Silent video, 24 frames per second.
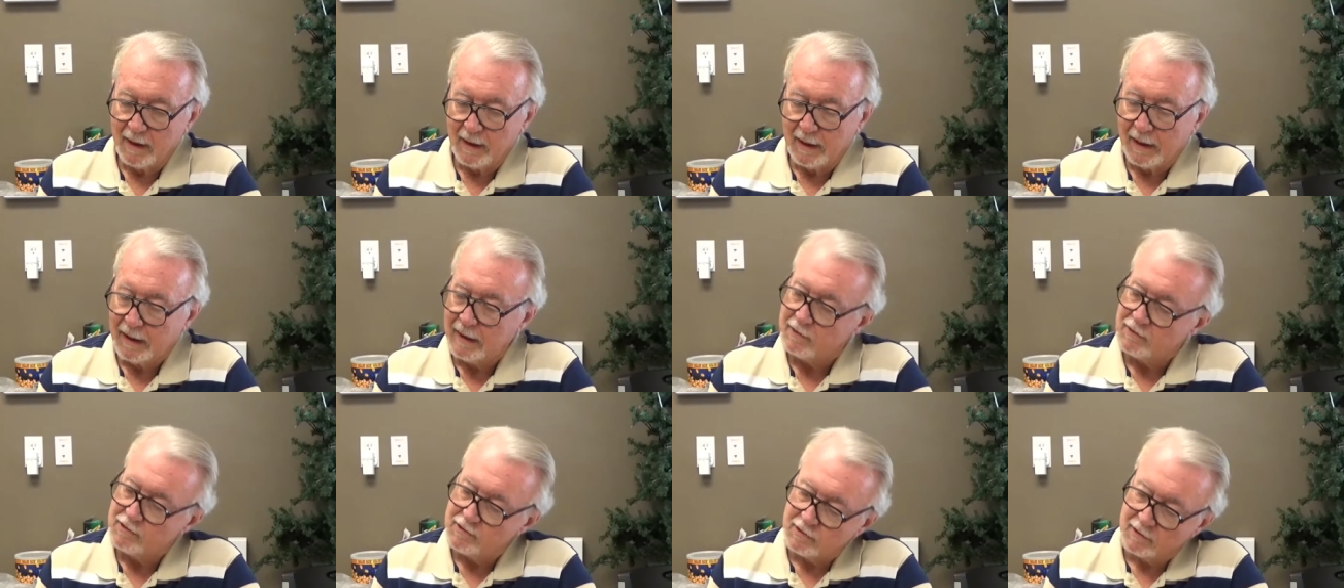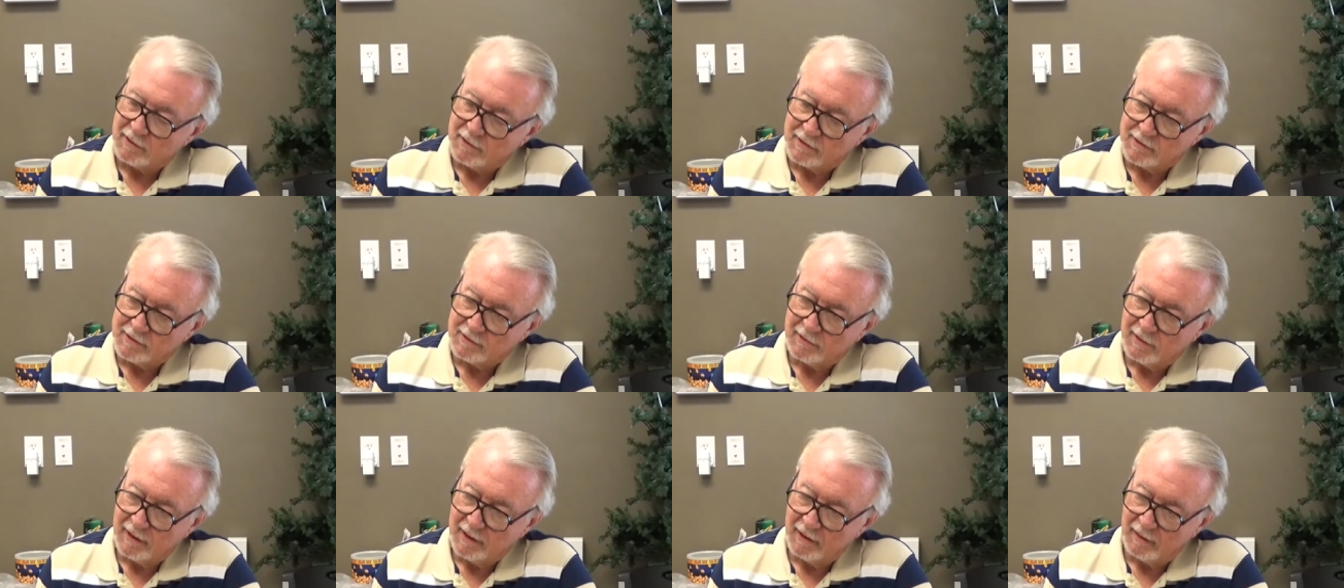the
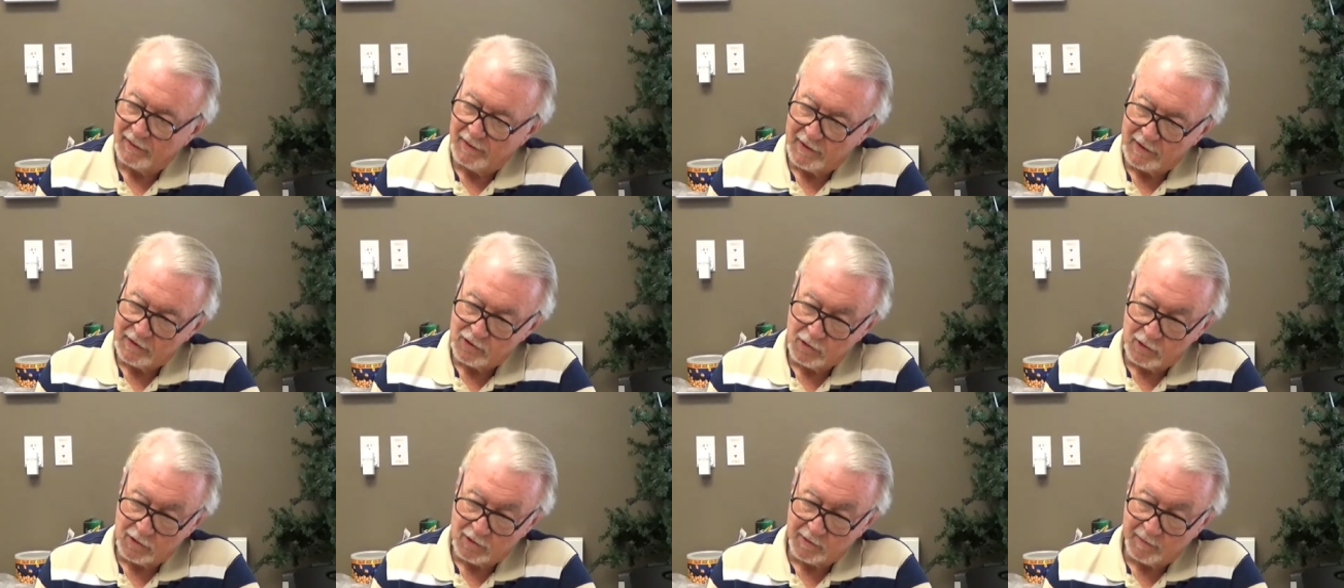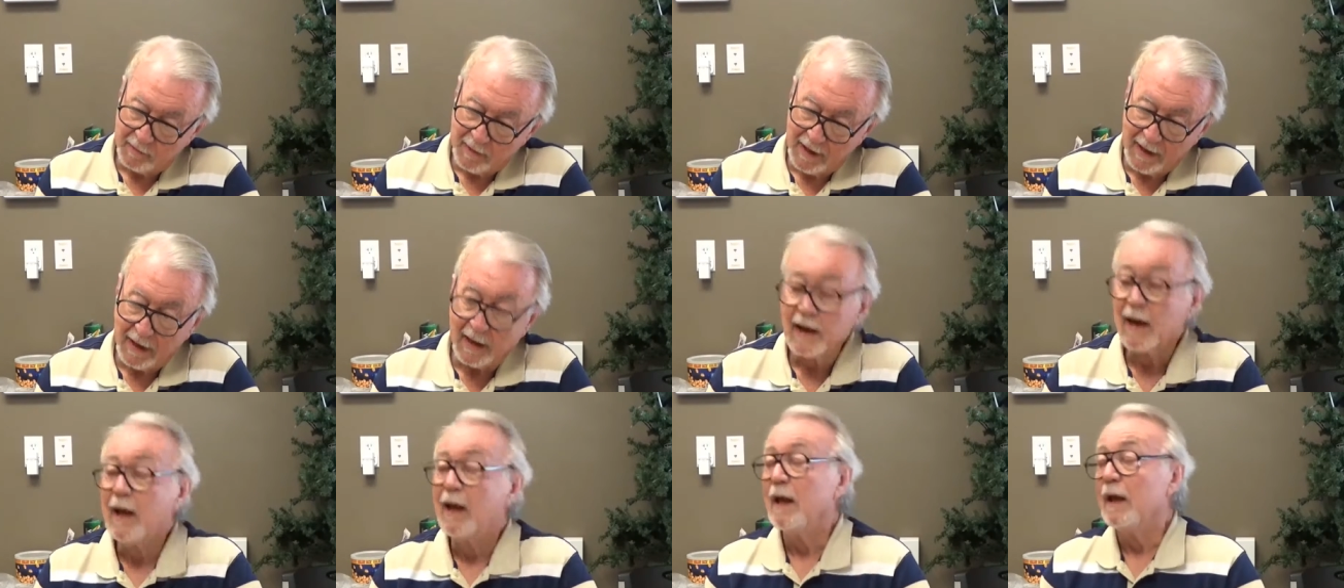health insurance
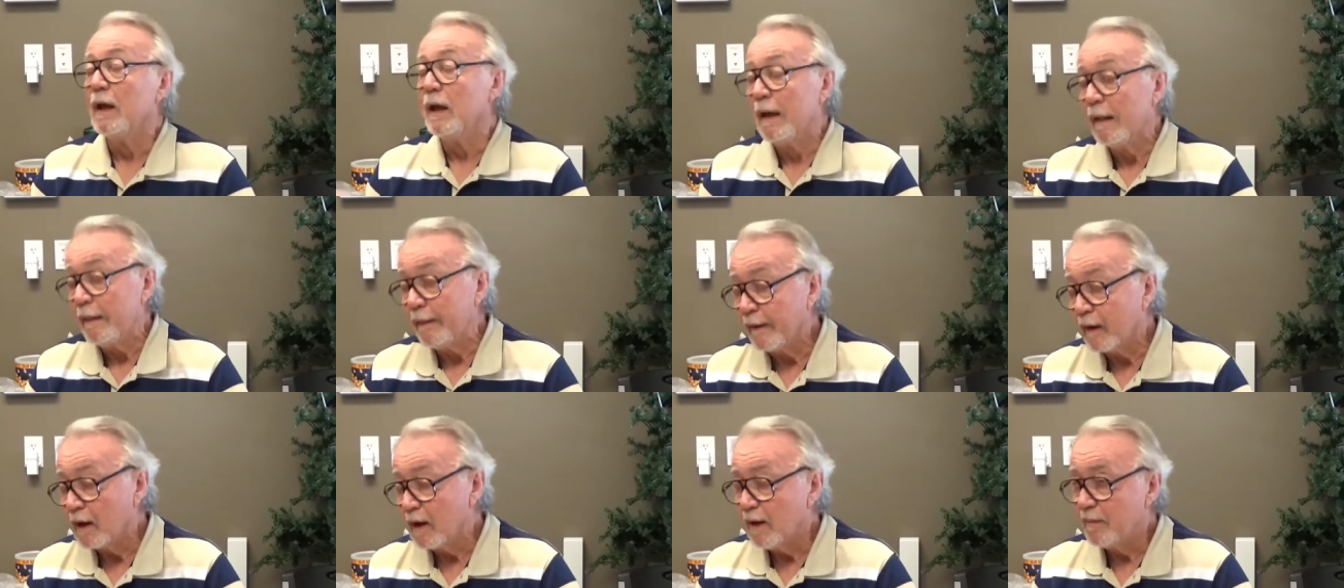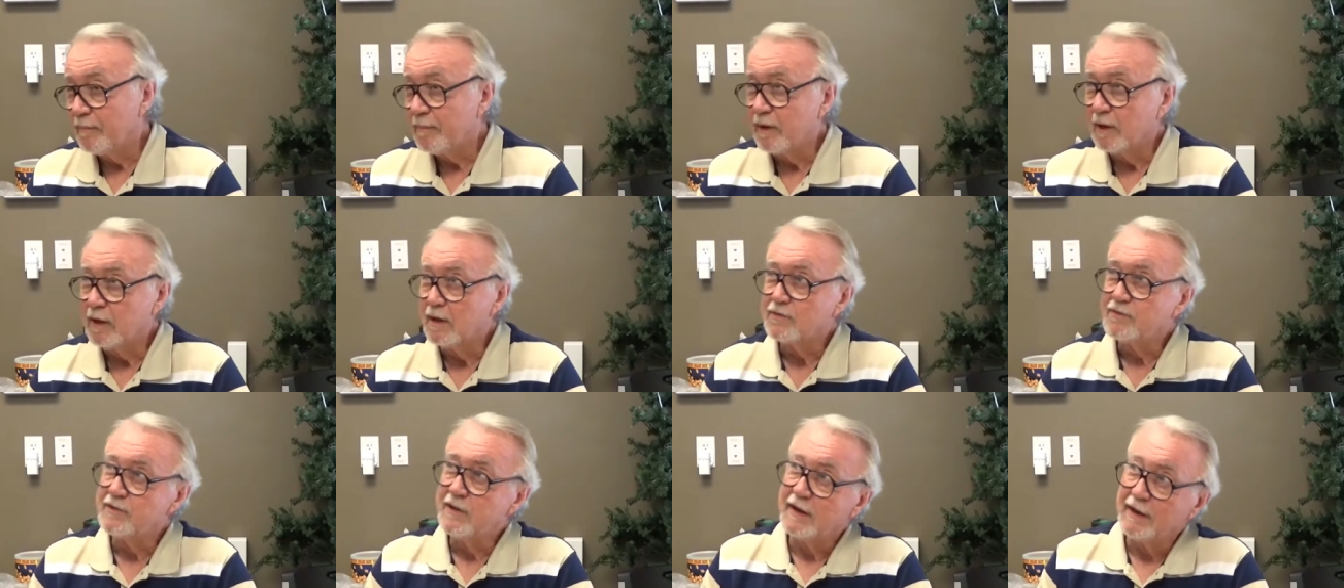plan, and they come to
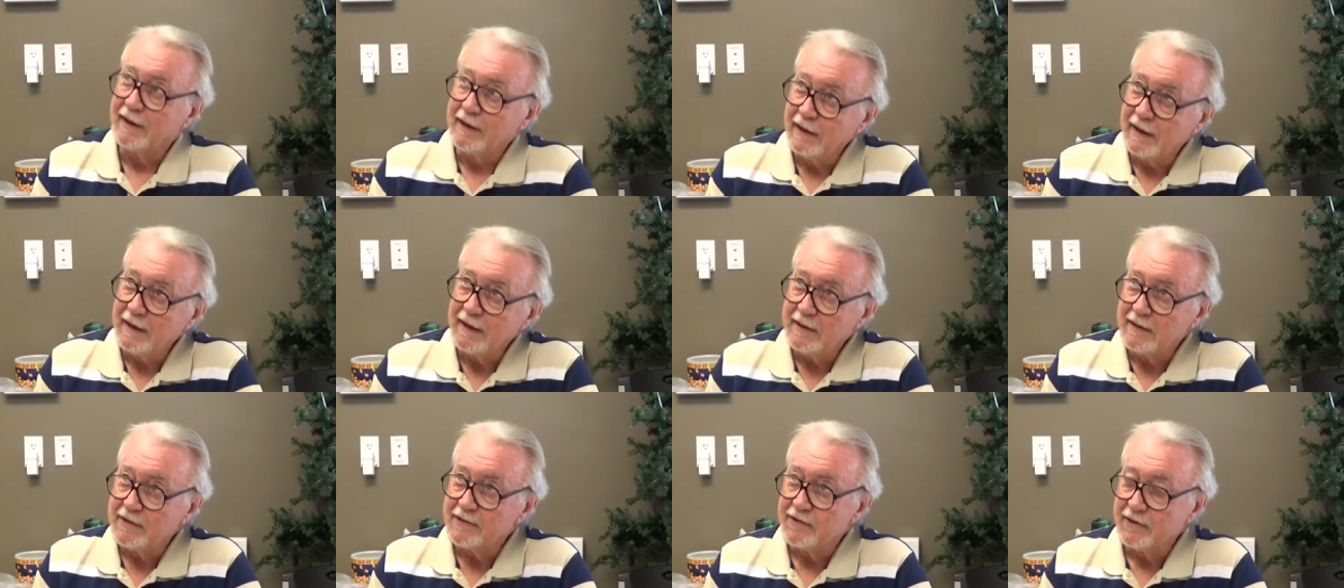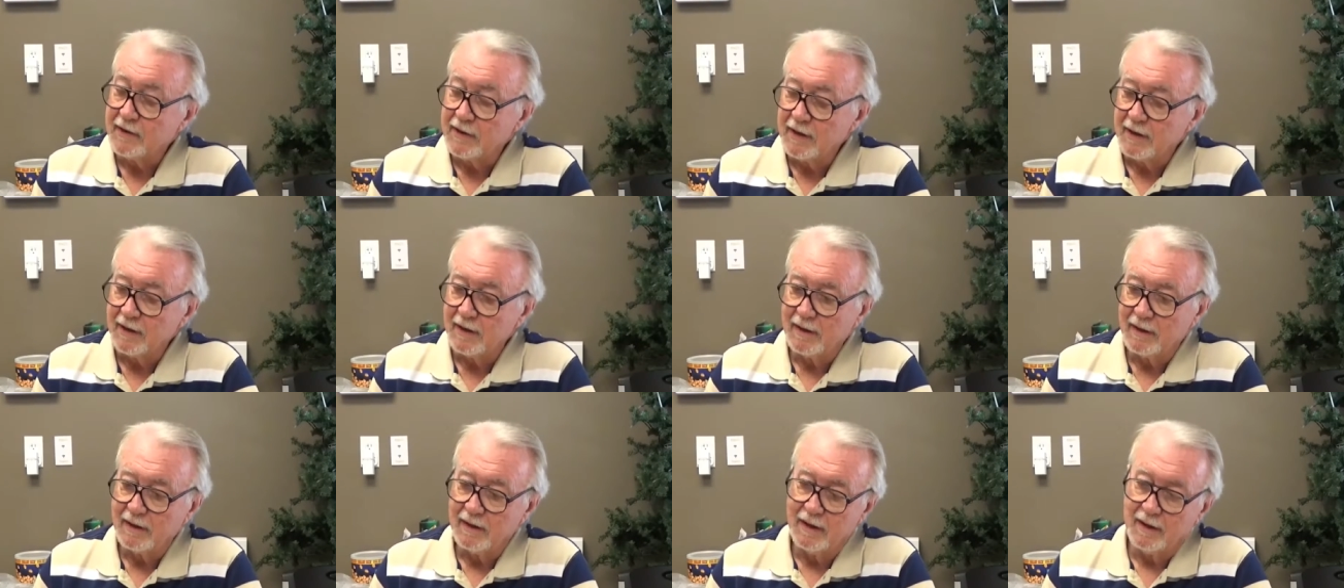us, they need to see a
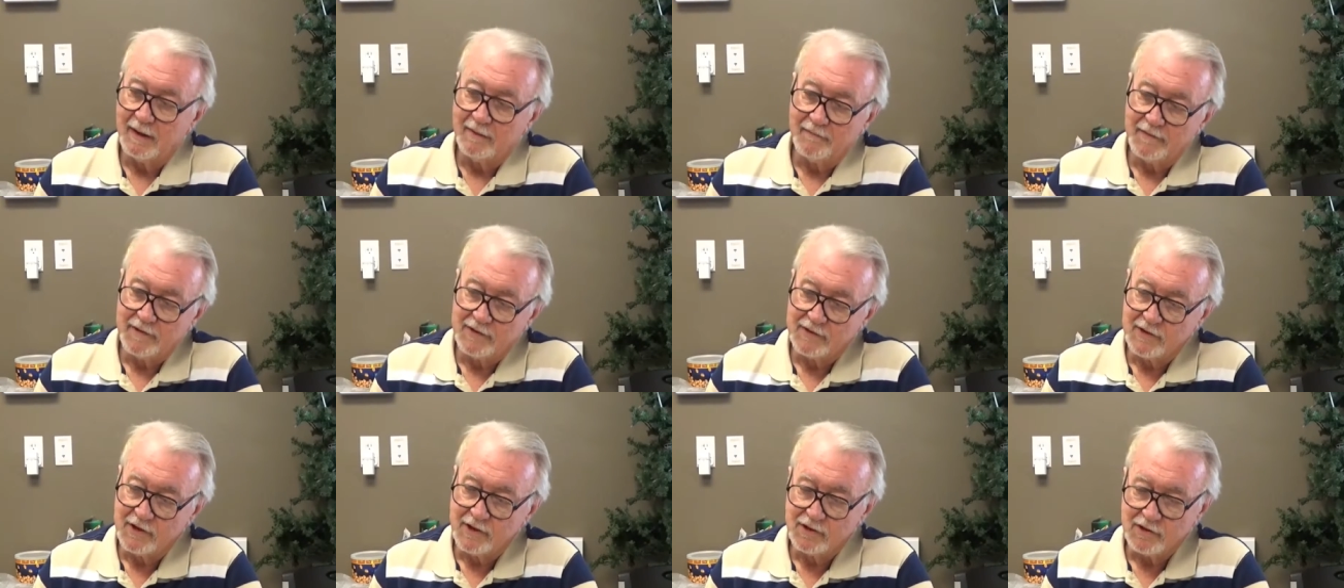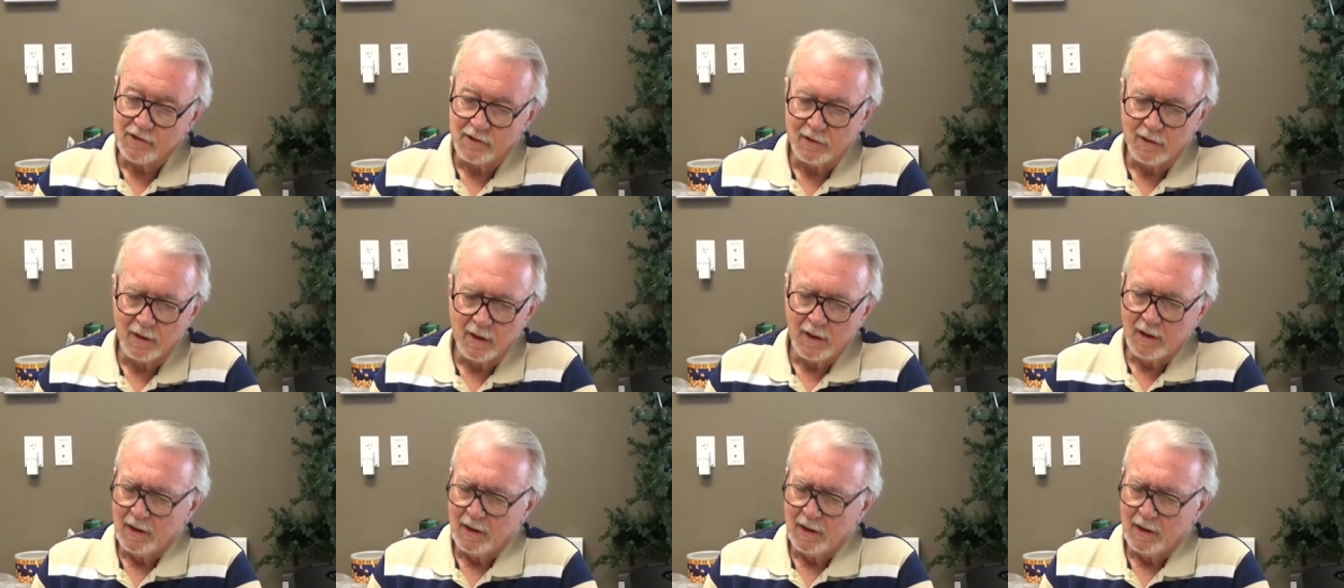physician.